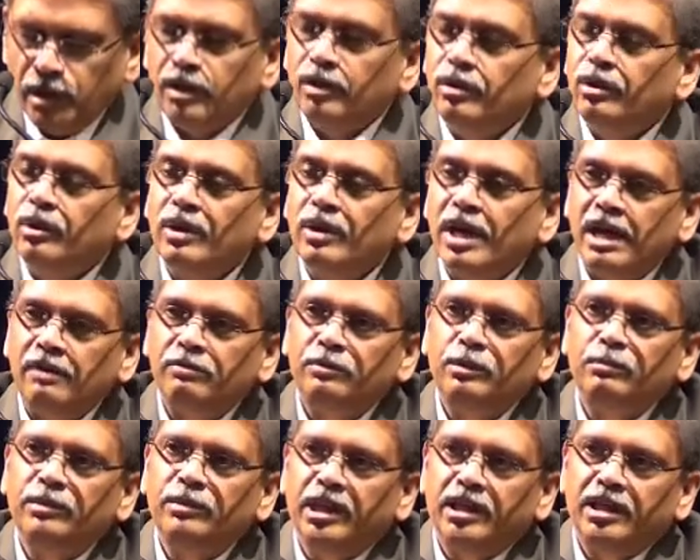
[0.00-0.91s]
You don't
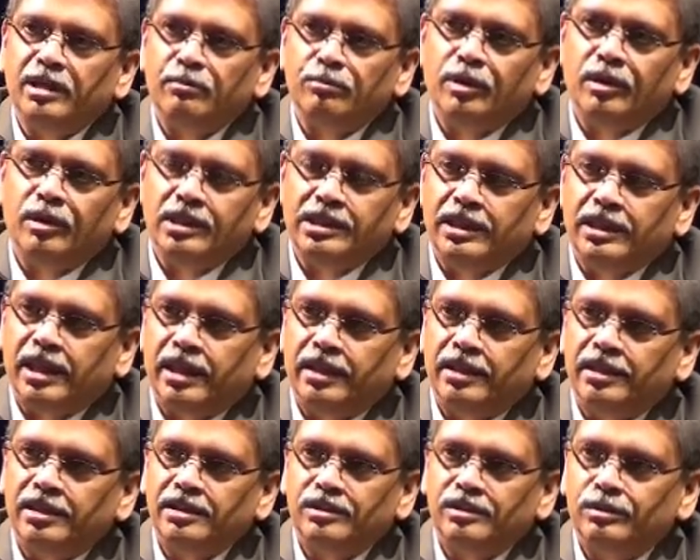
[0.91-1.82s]
have to be a computer
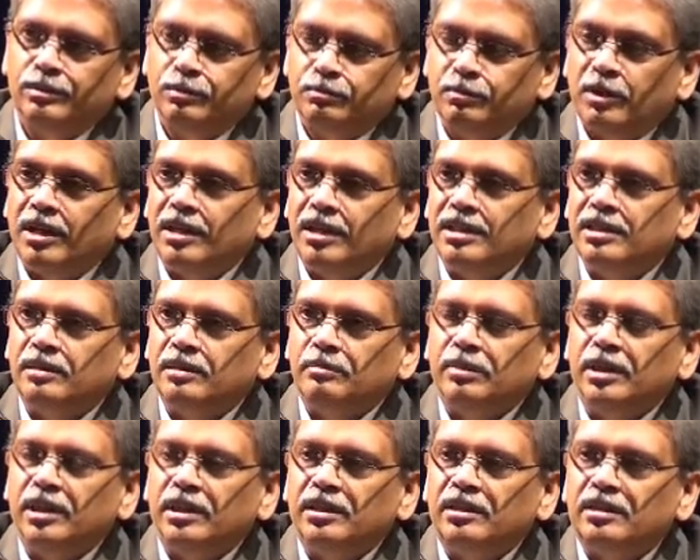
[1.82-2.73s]
scientist to
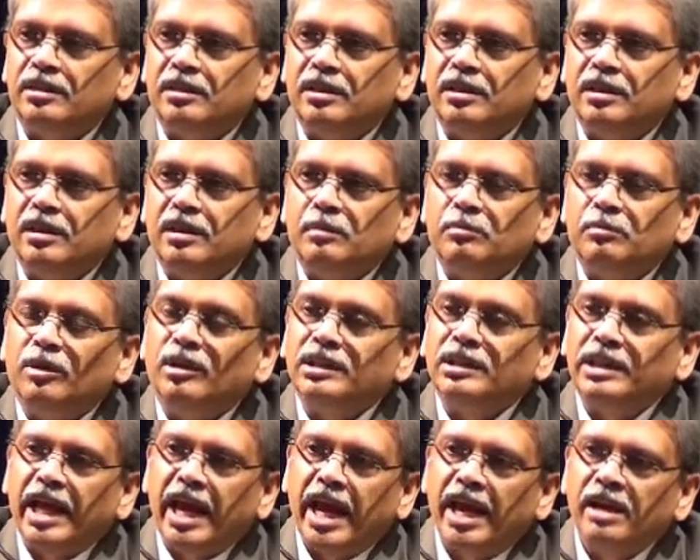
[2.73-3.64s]
participate,
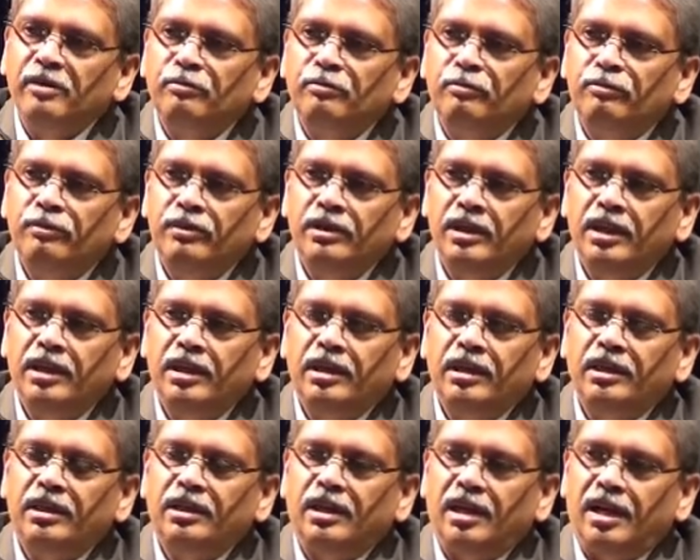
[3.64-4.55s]
because
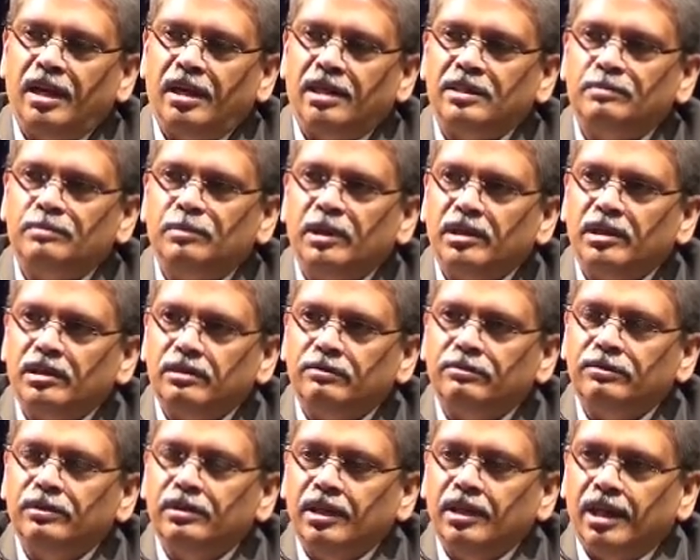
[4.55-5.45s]
every aspect
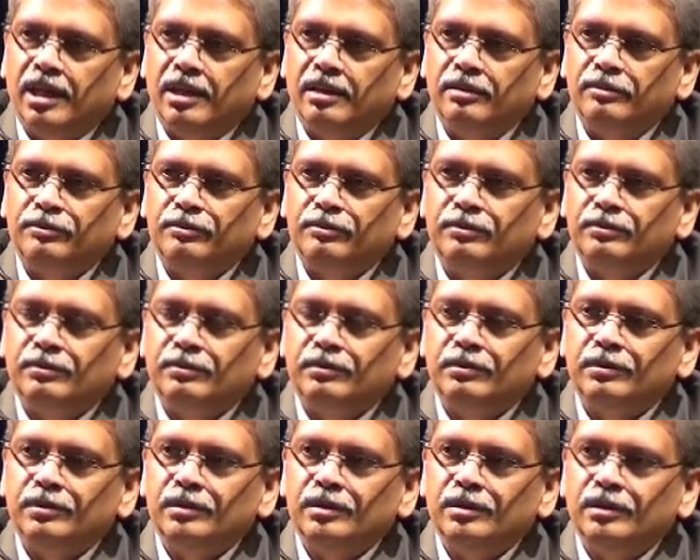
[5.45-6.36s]
of our life,
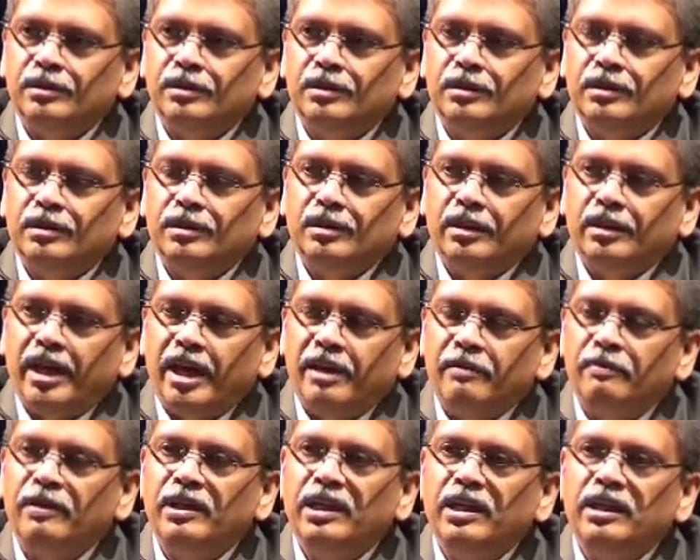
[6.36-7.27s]

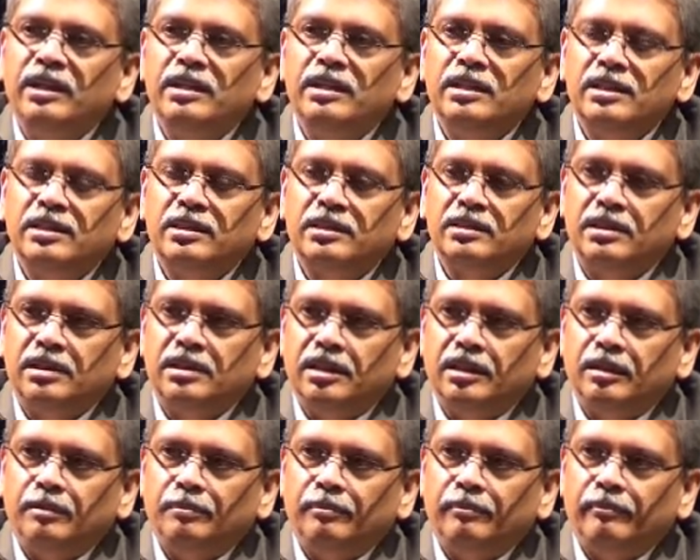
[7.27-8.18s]
every
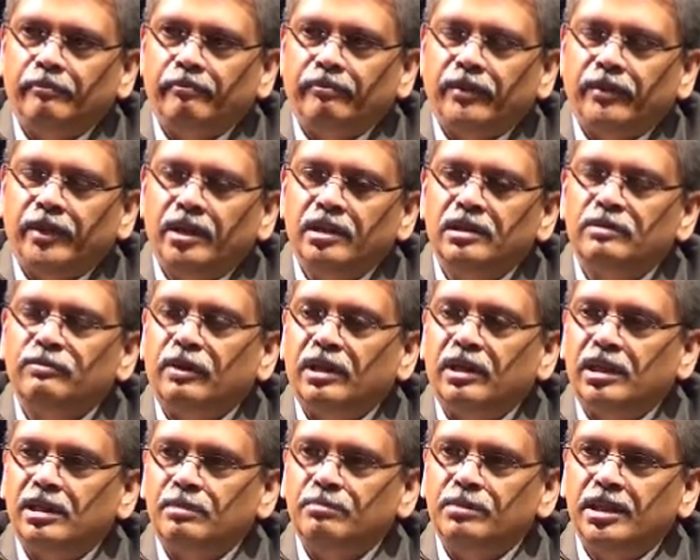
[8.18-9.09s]
industry is
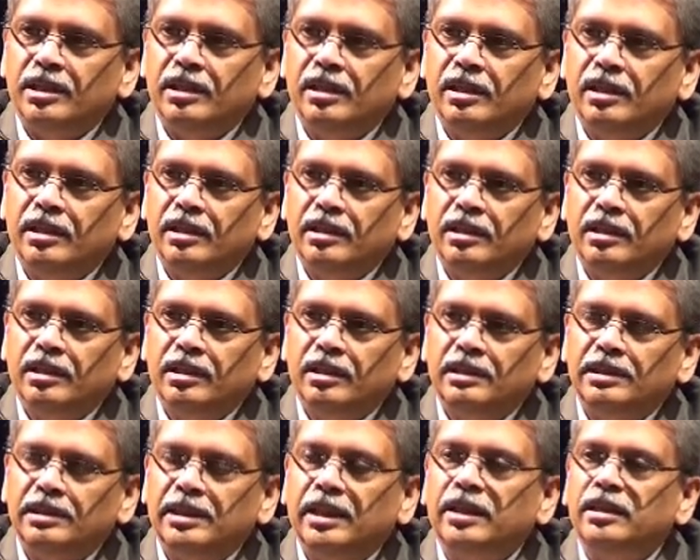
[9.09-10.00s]
fundamentally
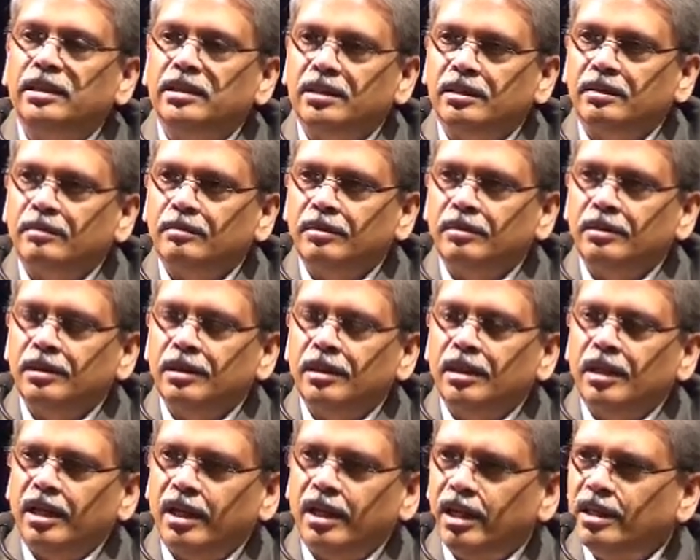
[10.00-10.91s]
changing.
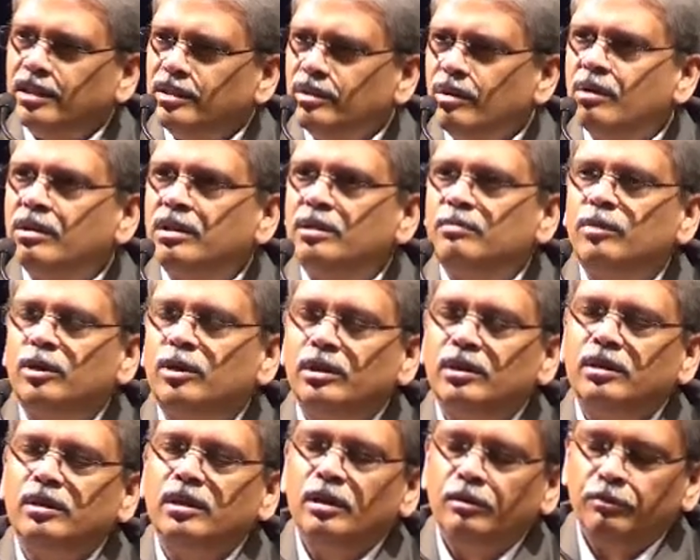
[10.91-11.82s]
And I'll talk
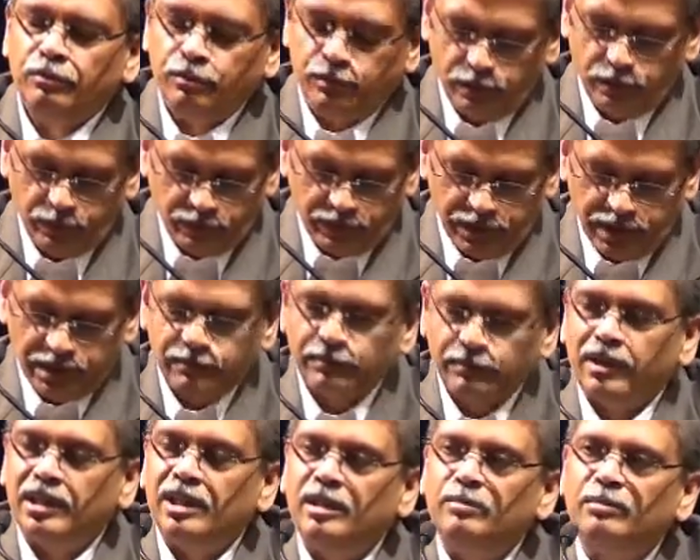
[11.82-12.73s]
about few of these
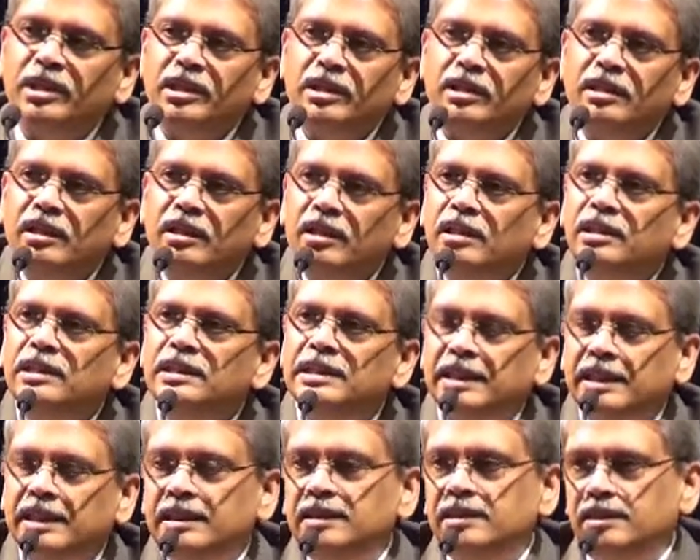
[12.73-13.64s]
fundamental
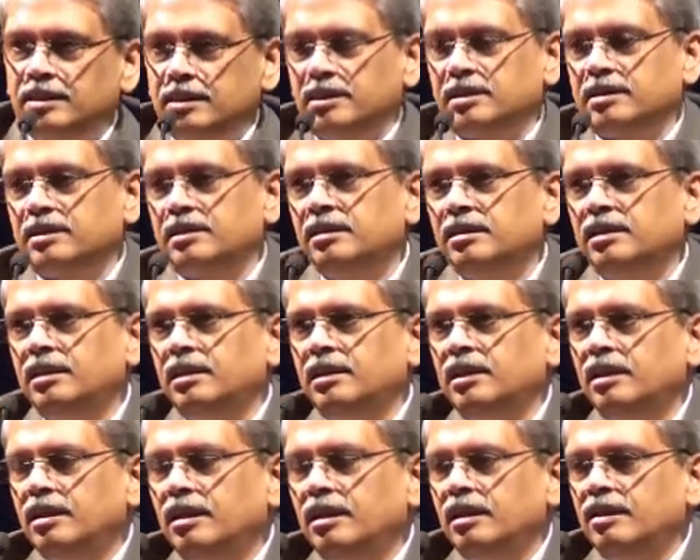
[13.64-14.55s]
changes
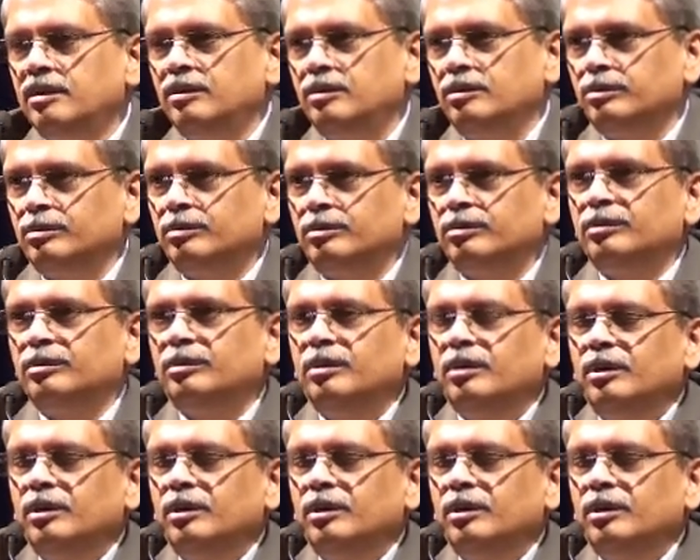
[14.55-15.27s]
to